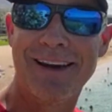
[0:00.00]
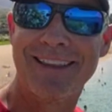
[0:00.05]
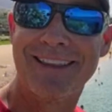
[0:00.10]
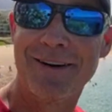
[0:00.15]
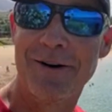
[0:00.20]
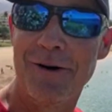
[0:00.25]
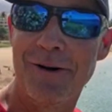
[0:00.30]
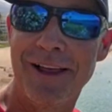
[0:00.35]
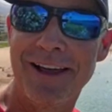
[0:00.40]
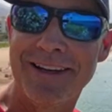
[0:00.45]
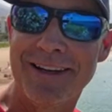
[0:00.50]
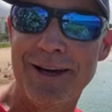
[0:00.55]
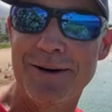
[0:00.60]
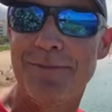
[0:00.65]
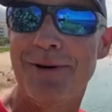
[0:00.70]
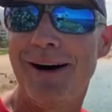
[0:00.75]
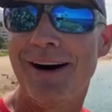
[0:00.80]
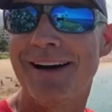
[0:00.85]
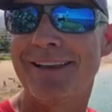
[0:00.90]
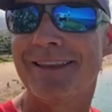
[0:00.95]
the whole idea
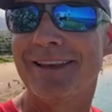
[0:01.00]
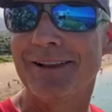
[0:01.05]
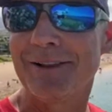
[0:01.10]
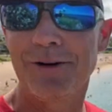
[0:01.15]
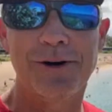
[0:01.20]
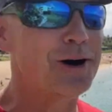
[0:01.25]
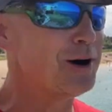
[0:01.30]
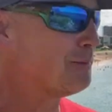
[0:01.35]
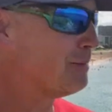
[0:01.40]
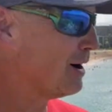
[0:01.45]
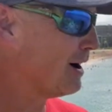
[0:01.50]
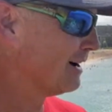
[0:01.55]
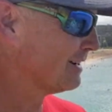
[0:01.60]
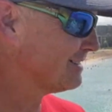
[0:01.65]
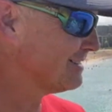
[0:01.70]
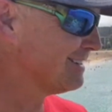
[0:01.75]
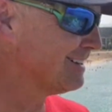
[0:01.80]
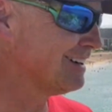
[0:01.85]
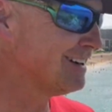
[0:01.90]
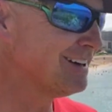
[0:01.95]
behind the Aloha
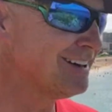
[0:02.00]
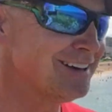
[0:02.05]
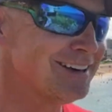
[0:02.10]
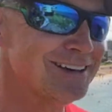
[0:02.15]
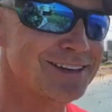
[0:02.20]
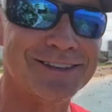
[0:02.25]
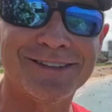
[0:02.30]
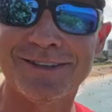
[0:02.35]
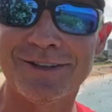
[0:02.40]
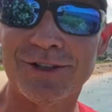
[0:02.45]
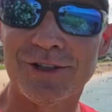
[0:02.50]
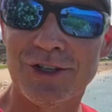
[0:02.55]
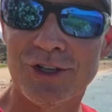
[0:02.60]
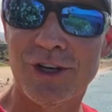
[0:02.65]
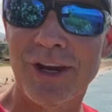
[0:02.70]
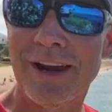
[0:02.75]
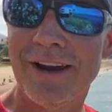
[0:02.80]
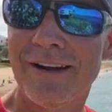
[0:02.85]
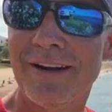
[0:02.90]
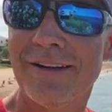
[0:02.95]
box is to
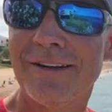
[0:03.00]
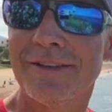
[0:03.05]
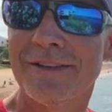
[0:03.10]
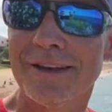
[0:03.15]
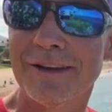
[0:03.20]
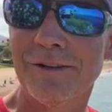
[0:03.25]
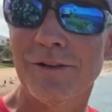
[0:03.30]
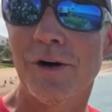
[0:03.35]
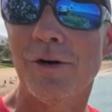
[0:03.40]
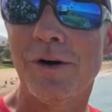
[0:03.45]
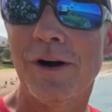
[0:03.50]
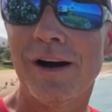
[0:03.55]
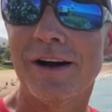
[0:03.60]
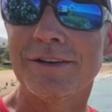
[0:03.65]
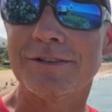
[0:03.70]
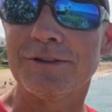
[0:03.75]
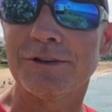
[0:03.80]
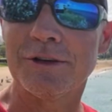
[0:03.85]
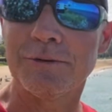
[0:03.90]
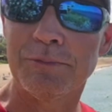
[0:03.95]
share the Aloha.
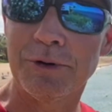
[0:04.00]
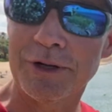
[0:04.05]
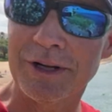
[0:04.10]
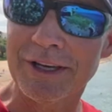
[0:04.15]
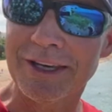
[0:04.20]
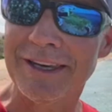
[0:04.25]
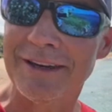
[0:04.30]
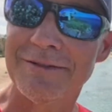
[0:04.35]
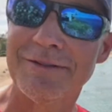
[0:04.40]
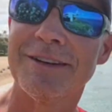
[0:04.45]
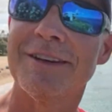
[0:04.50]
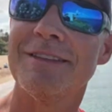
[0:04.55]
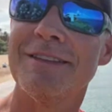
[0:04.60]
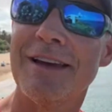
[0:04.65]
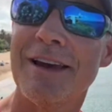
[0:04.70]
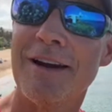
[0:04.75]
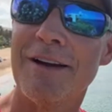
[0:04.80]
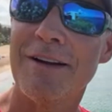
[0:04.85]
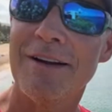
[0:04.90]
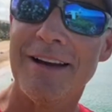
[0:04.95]
So you put a gift in
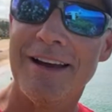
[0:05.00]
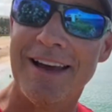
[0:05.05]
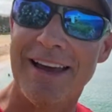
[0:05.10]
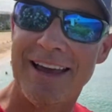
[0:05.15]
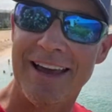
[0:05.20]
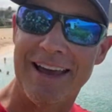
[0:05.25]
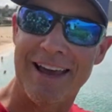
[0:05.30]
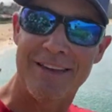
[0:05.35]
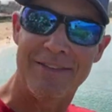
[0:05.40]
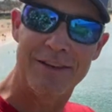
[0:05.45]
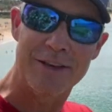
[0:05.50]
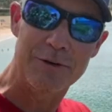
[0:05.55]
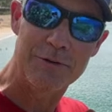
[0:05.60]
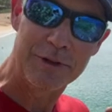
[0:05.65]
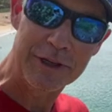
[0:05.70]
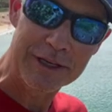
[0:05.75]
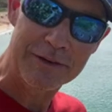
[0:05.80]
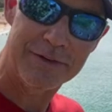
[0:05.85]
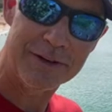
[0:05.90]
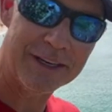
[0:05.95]
there and then you
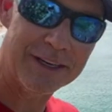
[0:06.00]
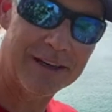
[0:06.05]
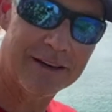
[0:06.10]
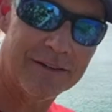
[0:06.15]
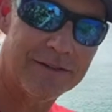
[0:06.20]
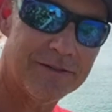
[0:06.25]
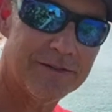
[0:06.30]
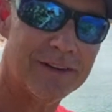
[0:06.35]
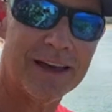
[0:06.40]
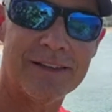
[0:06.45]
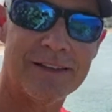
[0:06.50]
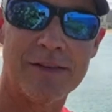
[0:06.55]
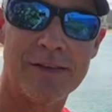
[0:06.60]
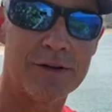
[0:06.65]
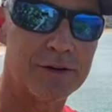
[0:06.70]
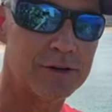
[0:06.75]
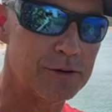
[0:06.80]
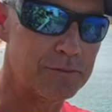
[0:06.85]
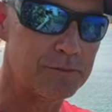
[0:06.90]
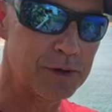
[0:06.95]
leave a gift and then
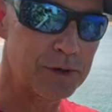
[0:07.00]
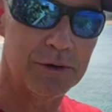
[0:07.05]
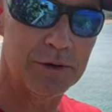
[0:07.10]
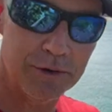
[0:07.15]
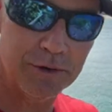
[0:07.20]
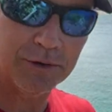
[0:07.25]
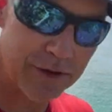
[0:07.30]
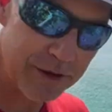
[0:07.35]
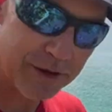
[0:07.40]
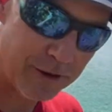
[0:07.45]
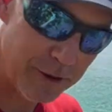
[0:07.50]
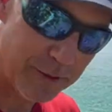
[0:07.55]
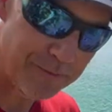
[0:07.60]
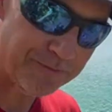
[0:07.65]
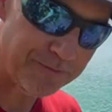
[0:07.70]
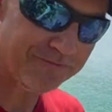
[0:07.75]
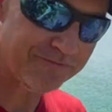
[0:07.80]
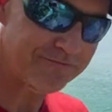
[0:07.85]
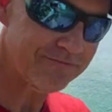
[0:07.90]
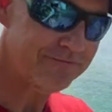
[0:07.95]
there's a beautiful little
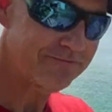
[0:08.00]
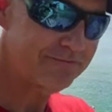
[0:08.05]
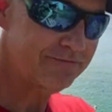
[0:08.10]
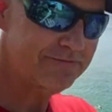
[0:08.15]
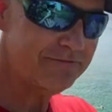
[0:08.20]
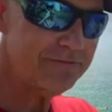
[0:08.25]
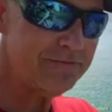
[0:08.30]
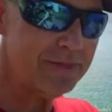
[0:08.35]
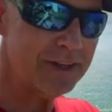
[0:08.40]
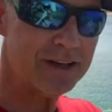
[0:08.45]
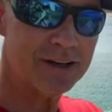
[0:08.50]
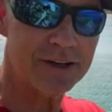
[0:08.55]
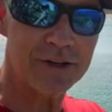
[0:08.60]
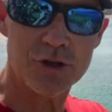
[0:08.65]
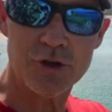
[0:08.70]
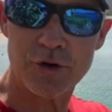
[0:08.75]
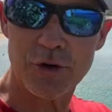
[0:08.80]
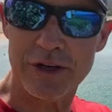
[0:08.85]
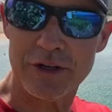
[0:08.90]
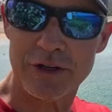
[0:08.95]
uh,
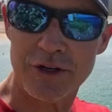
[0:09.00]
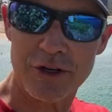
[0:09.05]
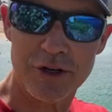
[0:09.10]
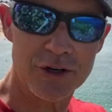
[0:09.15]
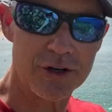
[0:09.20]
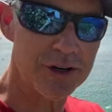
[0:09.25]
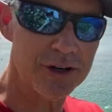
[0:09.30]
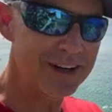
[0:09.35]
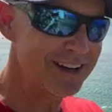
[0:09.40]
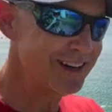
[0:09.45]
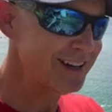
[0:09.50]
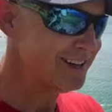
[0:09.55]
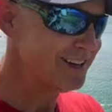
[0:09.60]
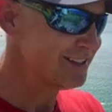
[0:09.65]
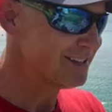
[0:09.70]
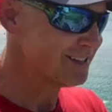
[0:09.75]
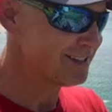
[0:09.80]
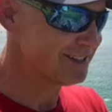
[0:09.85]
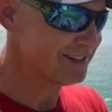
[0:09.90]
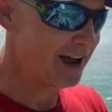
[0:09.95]
treasure
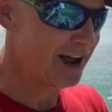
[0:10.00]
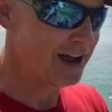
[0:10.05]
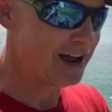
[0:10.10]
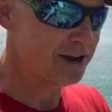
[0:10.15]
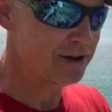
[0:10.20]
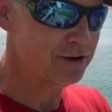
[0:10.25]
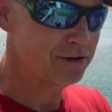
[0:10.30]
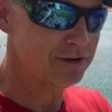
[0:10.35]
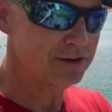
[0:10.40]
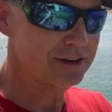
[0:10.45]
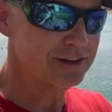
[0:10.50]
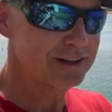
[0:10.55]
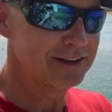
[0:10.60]
style